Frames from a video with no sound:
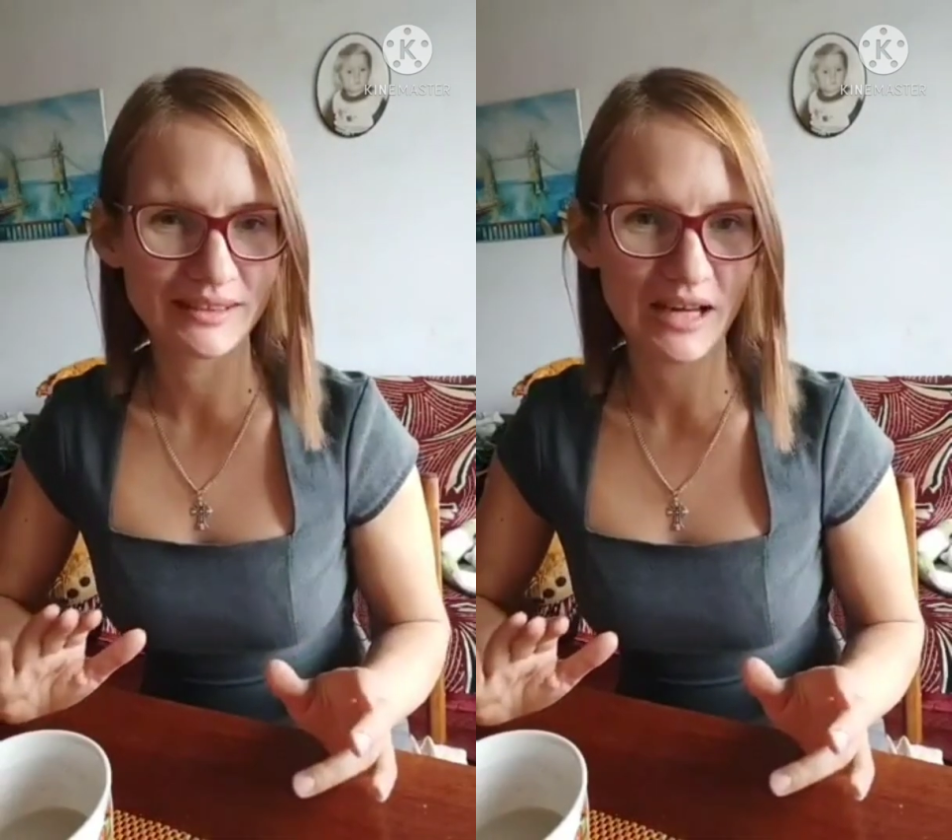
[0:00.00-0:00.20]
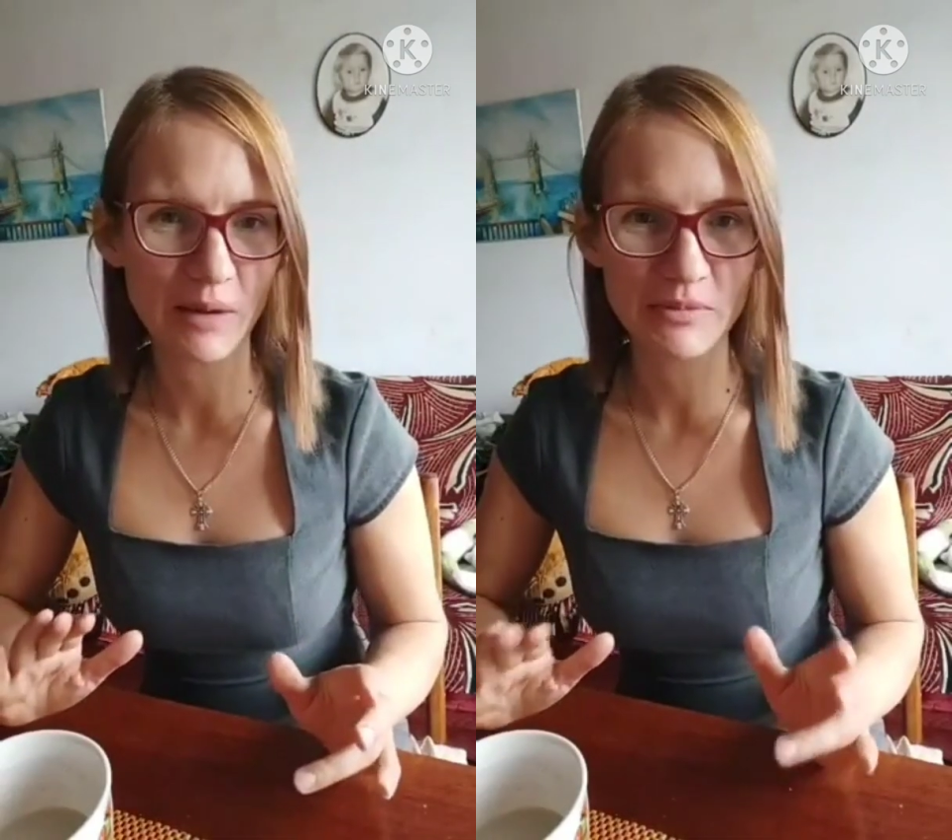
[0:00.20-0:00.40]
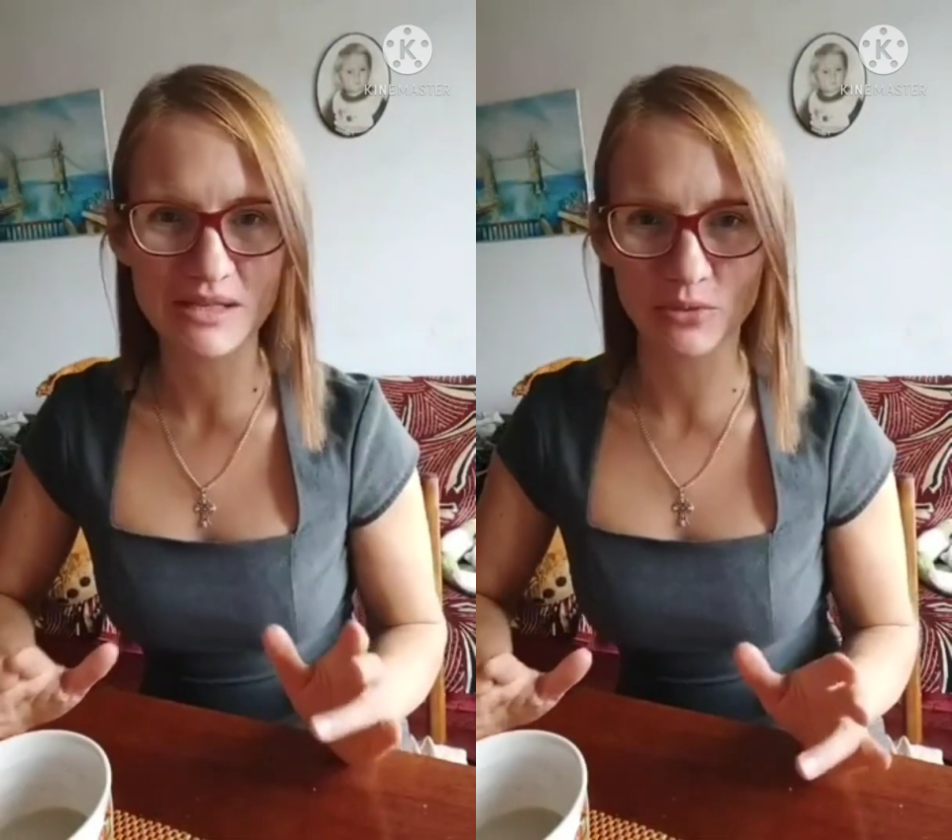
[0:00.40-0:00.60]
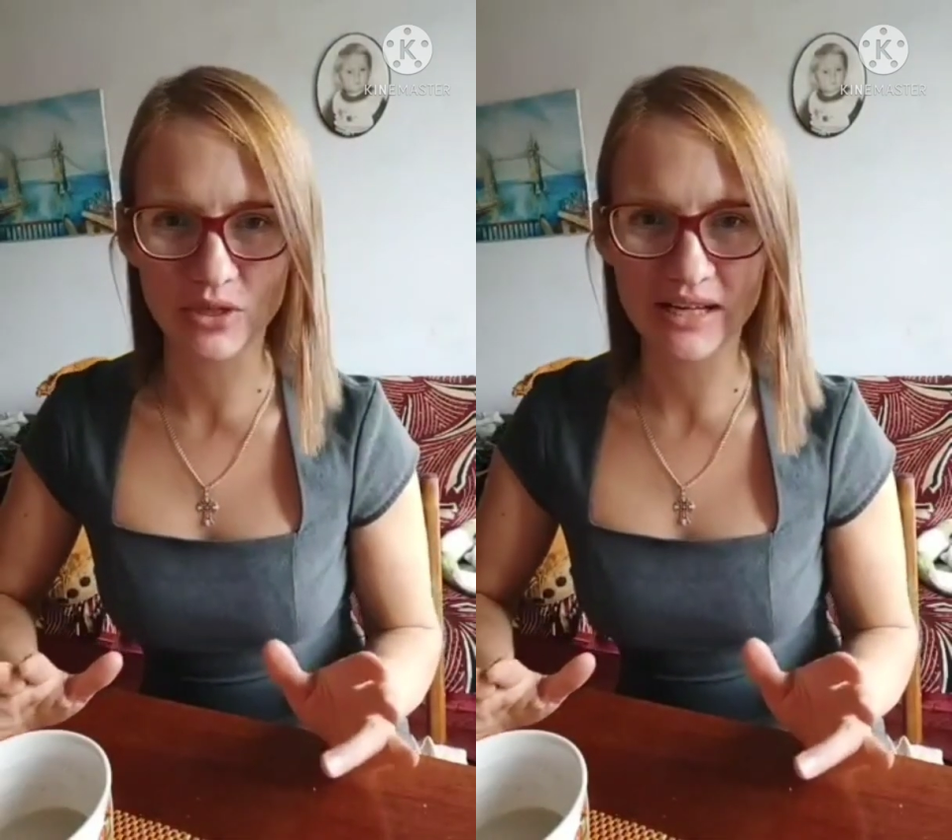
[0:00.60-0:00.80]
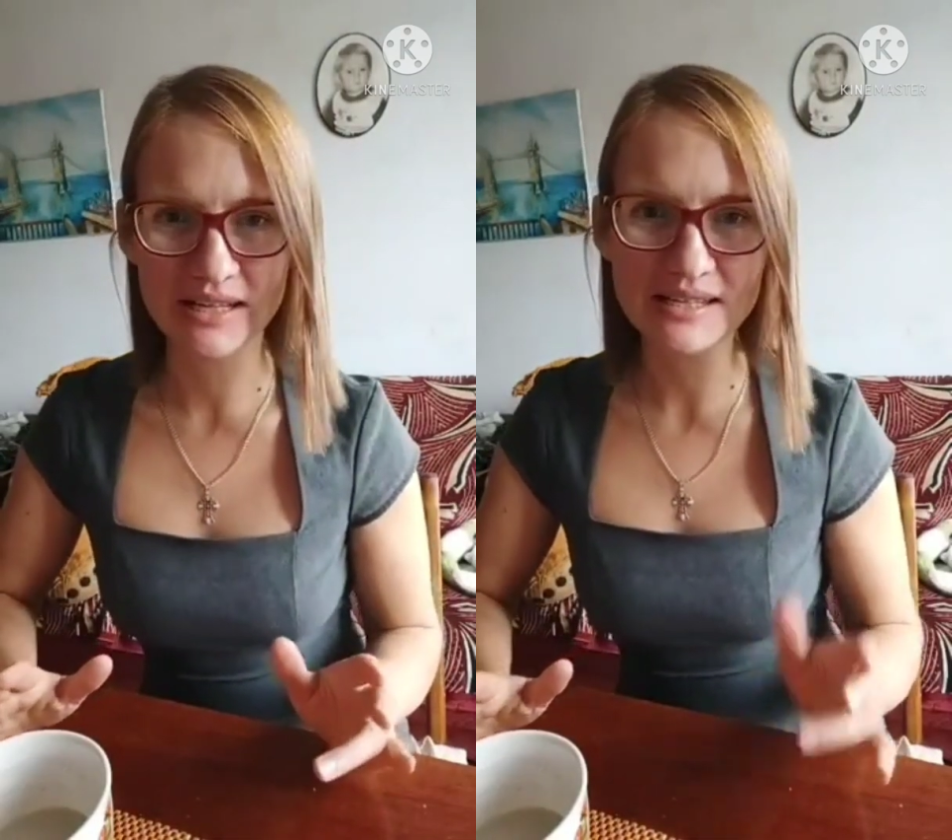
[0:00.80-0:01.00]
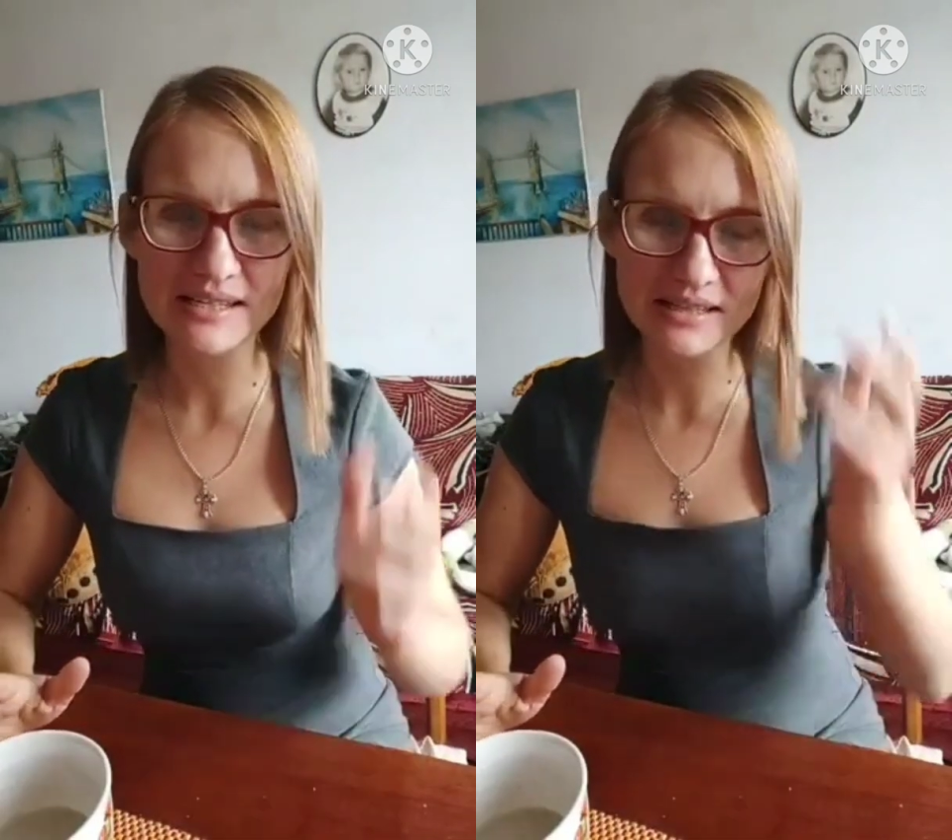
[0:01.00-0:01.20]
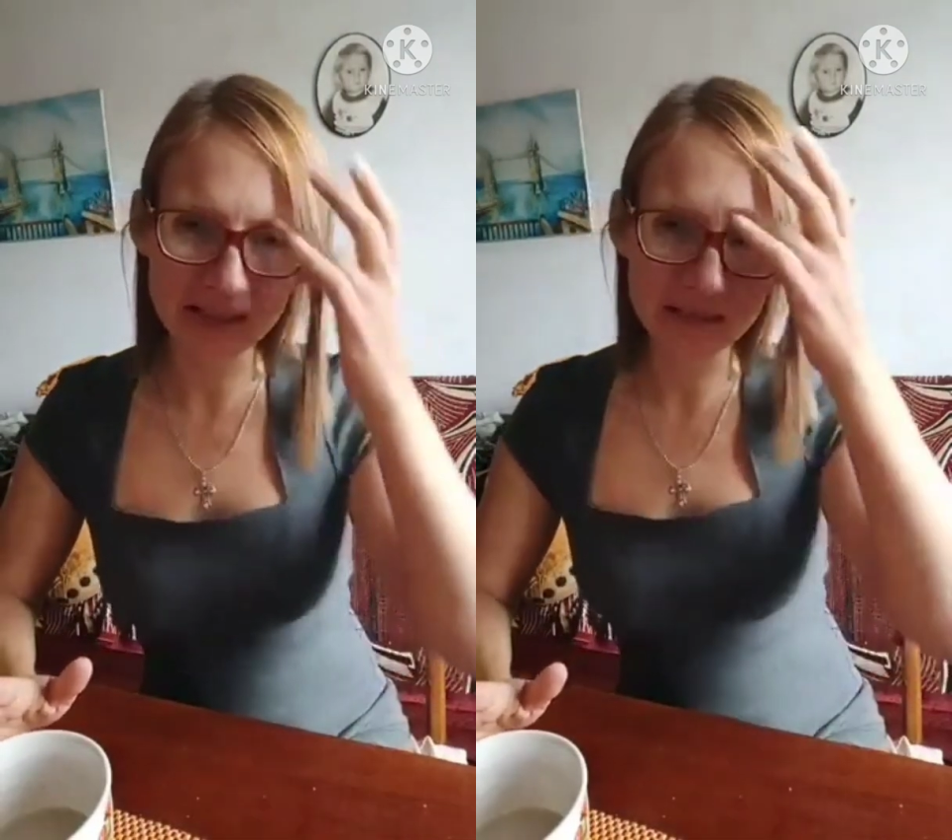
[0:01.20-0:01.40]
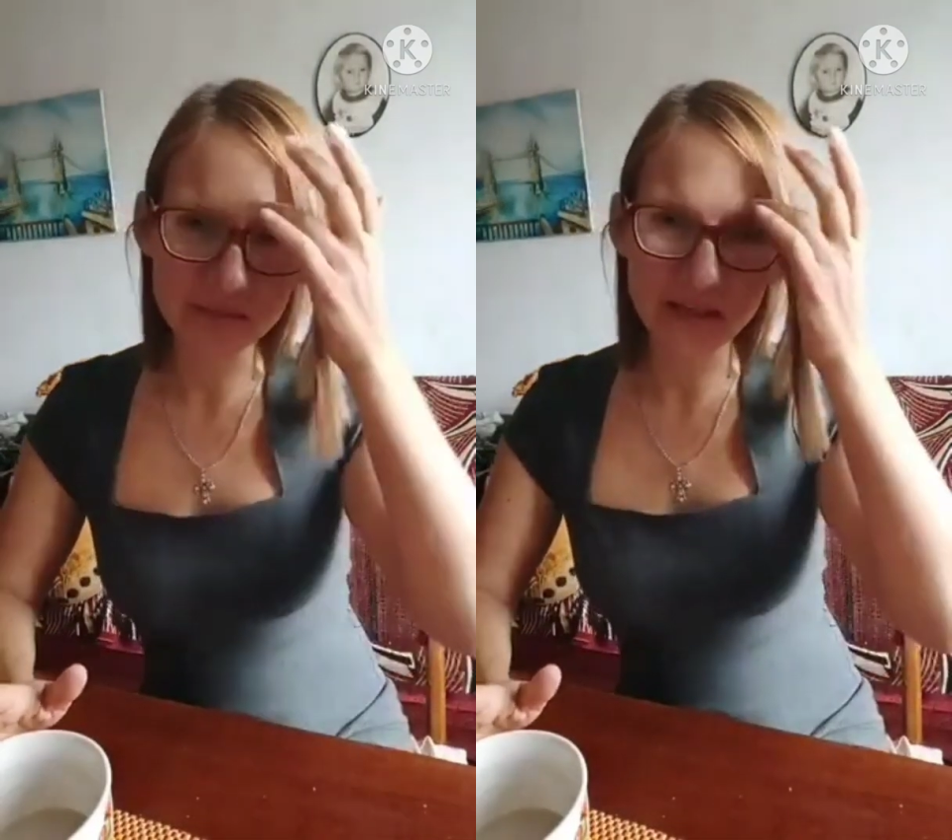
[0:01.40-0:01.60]
Amazonians
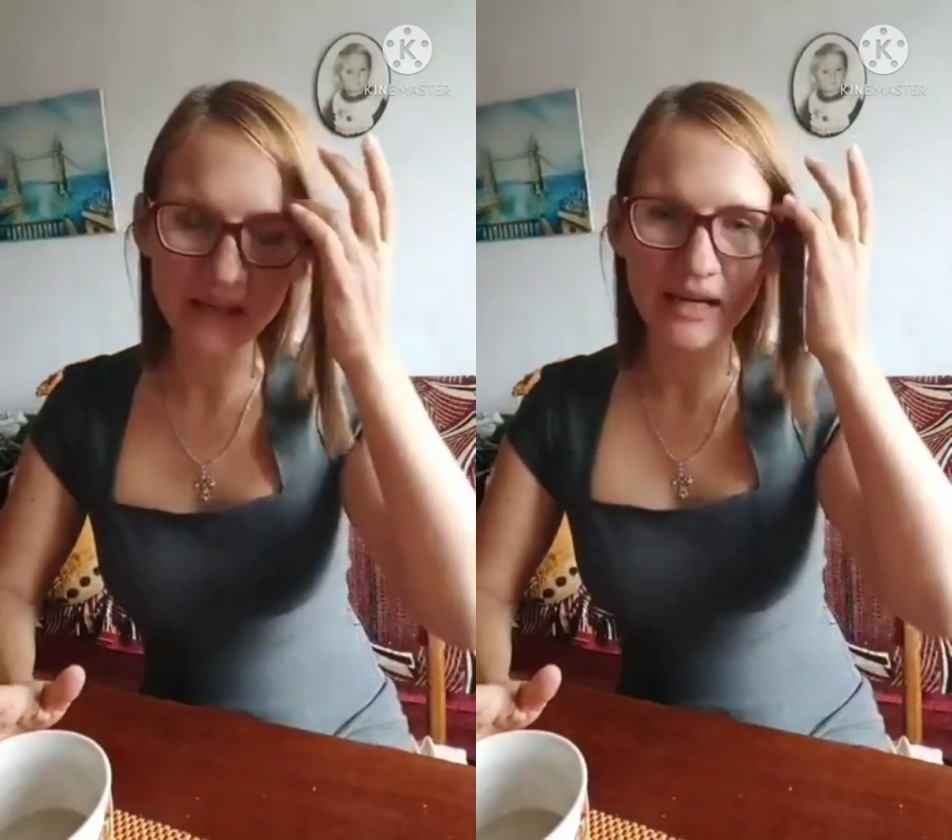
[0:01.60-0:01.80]
live